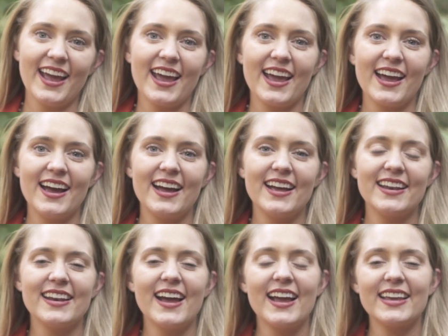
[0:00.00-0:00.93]

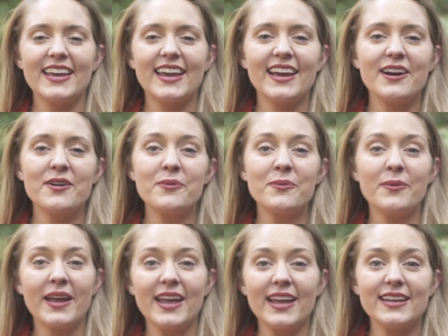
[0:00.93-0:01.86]
and I can't
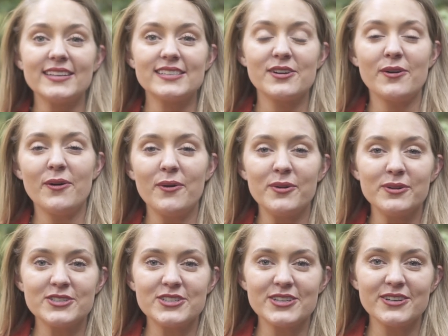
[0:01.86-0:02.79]
wait to
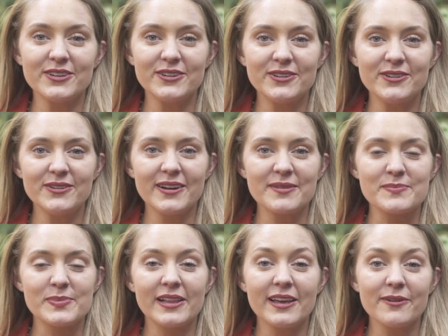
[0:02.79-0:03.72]
hold you
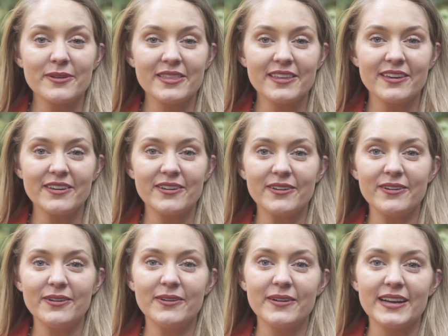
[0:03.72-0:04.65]
and play with you
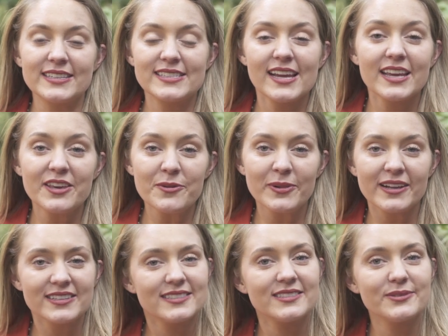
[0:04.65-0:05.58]
and take you
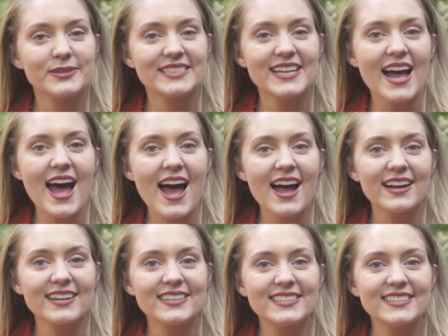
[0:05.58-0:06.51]
places with docs